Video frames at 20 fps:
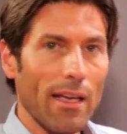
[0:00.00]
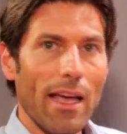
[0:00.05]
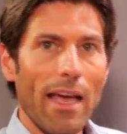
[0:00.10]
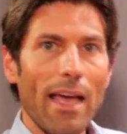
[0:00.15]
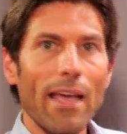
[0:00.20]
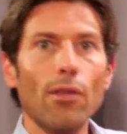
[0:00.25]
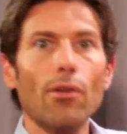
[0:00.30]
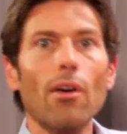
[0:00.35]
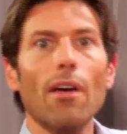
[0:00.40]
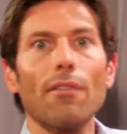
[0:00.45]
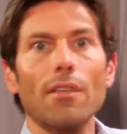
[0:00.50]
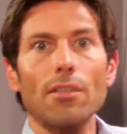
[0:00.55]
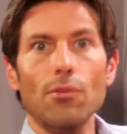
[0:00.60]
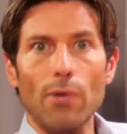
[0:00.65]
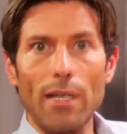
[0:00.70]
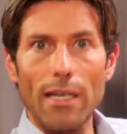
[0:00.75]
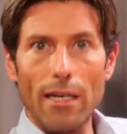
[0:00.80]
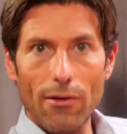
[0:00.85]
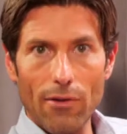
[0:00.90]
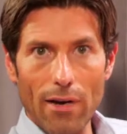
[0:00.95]
And you have as
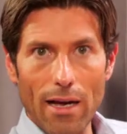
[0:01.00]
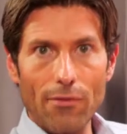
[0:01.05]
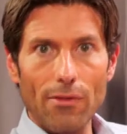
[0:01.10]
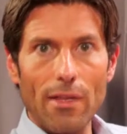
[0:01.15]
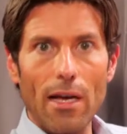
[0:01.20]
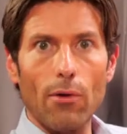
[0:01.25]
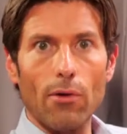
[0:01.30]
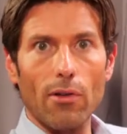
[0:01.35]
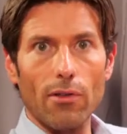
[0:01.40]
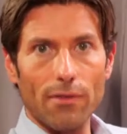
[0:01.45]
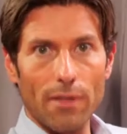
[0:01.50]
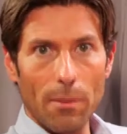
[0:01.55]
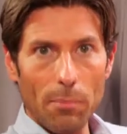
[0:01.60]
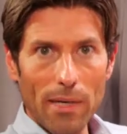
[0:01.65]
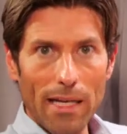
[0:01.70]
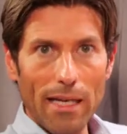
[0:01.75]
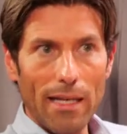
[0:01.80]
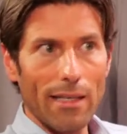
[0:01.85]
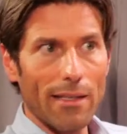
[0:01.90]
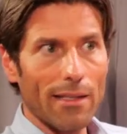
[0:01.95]
well a rundown of the
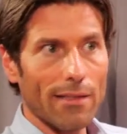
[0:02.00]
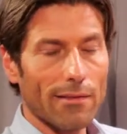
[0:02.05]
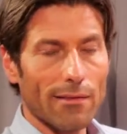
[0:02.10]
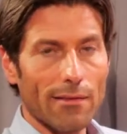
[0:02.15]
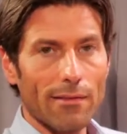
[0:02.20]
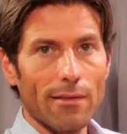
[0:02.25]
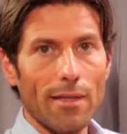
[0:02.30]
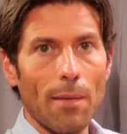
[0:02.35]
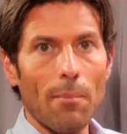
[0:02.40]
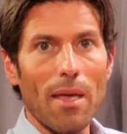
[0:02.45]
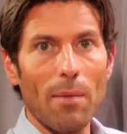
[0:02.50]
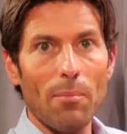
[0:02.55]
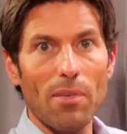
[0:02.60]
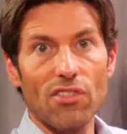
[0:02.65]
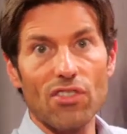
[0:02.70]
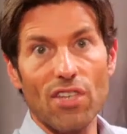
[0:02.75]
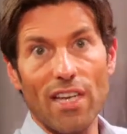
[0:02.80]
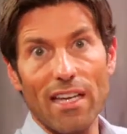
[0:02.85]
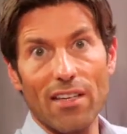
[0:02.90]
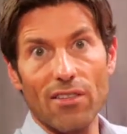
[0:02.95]
playlist that may be
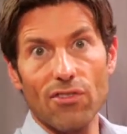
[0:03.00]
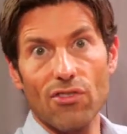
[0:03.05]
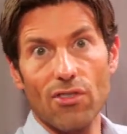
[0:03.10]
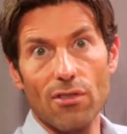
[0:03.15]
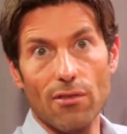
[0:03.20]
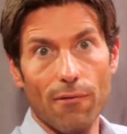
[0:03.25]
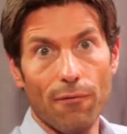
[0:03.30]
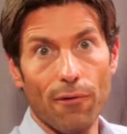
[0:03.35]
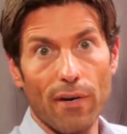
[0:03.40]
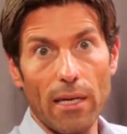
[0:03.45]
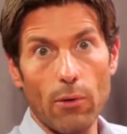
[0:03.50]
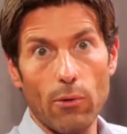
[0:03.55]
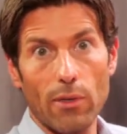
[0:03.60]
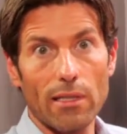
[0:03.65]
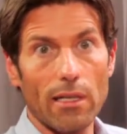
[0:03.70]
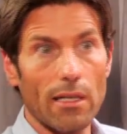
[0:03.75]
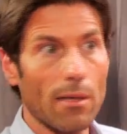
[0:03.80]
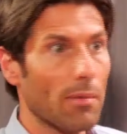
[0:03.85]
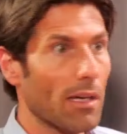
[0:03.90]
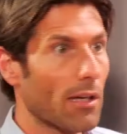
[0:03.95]
changed
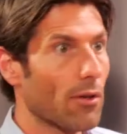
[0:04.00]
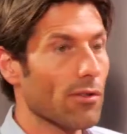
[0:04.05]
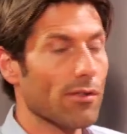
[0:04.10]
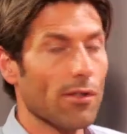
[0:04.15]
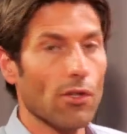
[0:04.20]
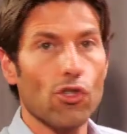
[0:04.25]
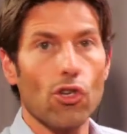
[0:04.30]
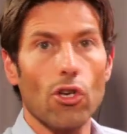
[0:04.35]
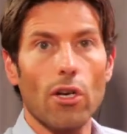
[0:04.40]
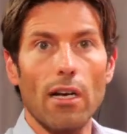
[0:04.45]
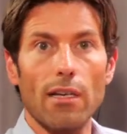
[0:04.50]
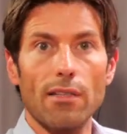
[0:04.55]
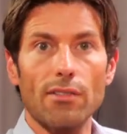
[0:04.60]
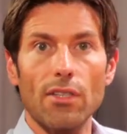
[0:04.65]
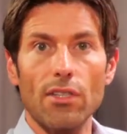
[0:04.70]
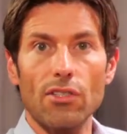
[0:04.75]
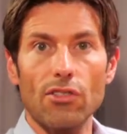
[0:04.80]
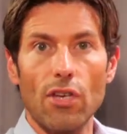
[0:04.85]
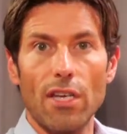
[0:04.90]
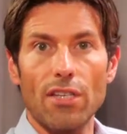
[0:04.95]
frequently because the journalist is
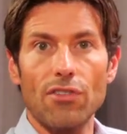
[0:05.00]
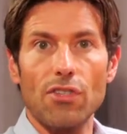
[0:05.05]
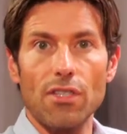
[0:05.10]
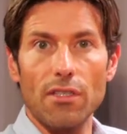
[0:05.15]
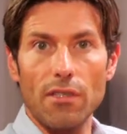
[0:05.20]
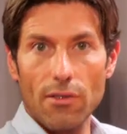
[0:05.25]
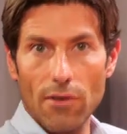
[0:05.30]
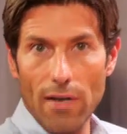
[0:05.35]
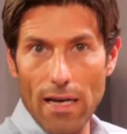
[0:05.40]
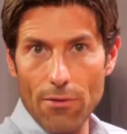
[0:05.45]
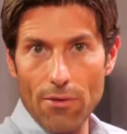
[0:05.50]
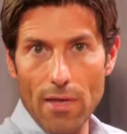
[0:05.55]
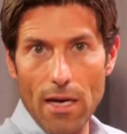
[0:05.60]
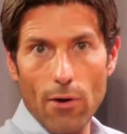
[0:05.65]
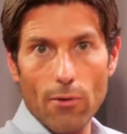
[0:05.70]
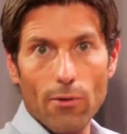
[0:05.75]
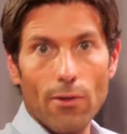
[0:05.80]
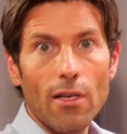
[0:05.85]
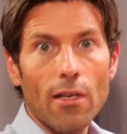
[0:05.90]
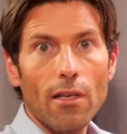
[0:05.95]
changing the rundown
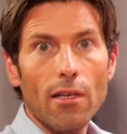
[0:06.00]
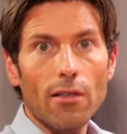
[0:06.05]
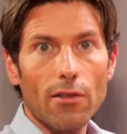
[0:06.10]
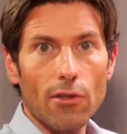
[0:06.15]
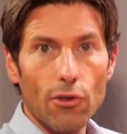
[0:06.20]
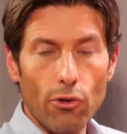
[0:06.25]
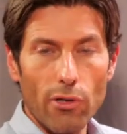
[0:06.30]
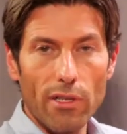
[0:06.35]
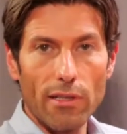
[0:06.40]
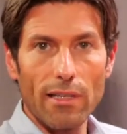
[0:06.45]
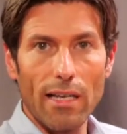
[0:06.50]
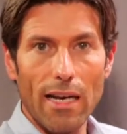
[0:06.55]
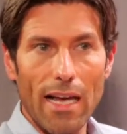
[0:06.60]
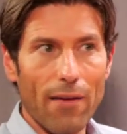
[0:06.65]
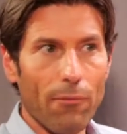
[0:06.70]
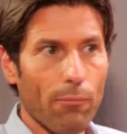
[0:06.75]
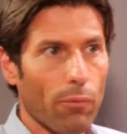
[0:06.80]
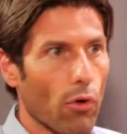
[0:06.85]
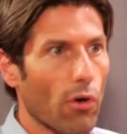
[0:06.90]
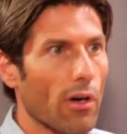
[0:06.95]
during the live
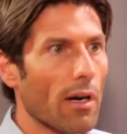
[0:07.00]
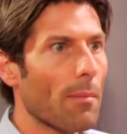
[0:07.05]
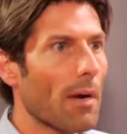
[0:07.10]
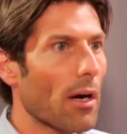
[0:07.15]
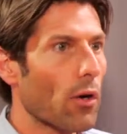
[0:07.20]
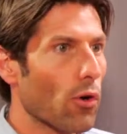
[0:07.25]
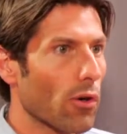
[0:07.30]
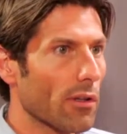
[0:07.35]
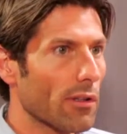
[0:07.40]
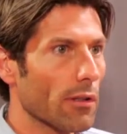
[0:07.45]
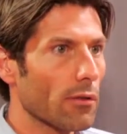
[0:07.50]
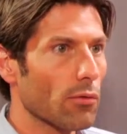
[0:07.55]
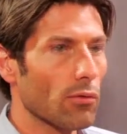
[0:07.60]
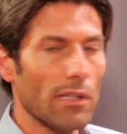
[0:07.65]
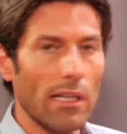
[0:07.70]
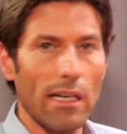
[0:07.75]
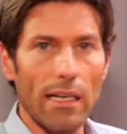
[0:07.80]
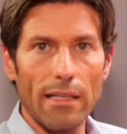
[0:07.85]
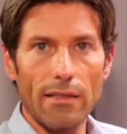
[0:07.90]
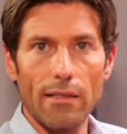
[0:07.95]
program according to the
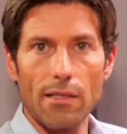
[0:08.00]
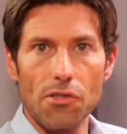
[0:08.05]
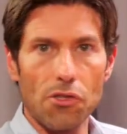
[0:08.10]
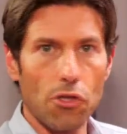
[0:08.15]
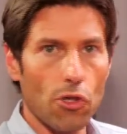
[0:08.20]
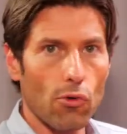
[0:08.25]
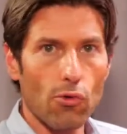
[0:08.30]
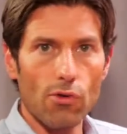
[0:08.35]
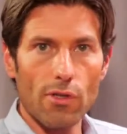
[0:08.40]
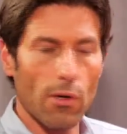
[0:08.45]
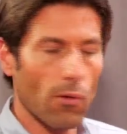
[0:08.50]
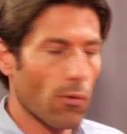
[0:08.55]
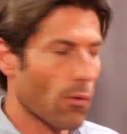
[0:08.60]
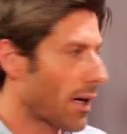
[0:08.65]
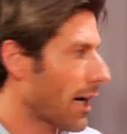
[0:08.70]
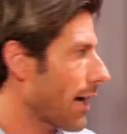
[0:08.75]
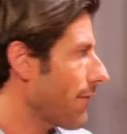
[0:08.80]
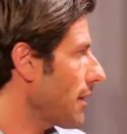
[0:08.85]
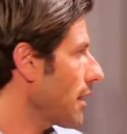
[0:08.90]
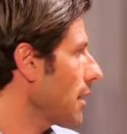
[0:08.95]
latest news or
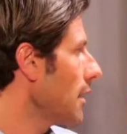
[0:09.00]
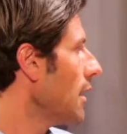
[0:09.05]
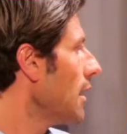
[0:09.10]
whatever.